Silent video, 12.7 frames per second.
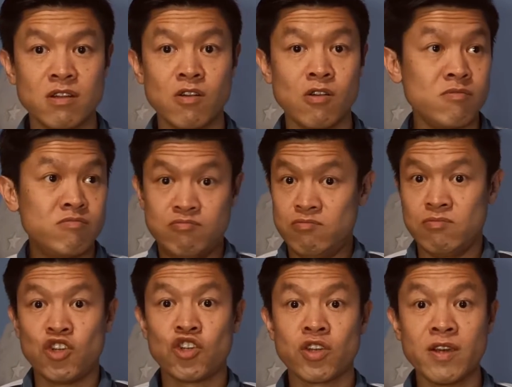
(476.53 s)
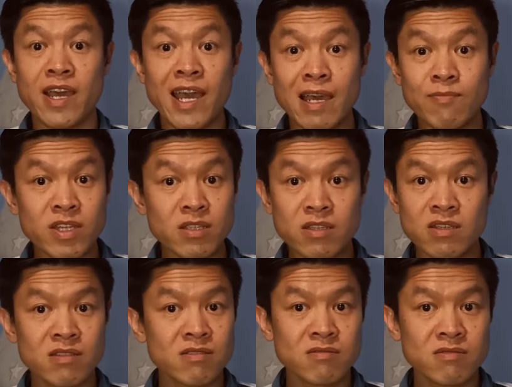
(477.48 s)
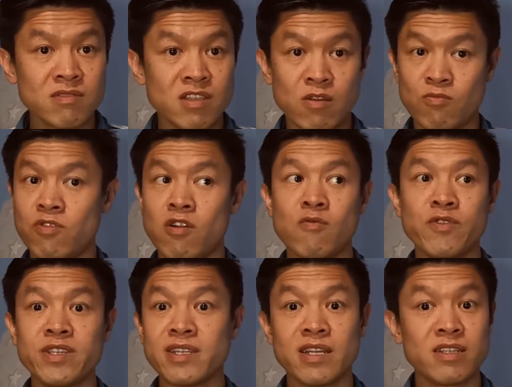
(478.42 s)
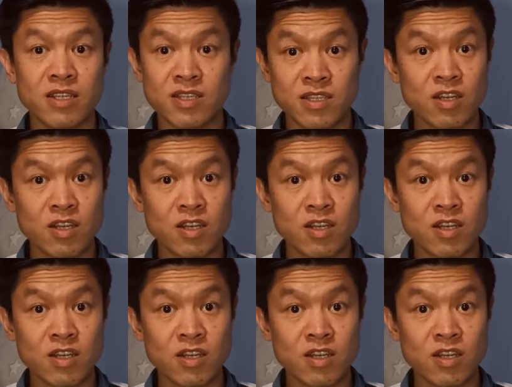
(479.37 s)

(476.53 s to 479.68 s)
or sheer habit that we always done it a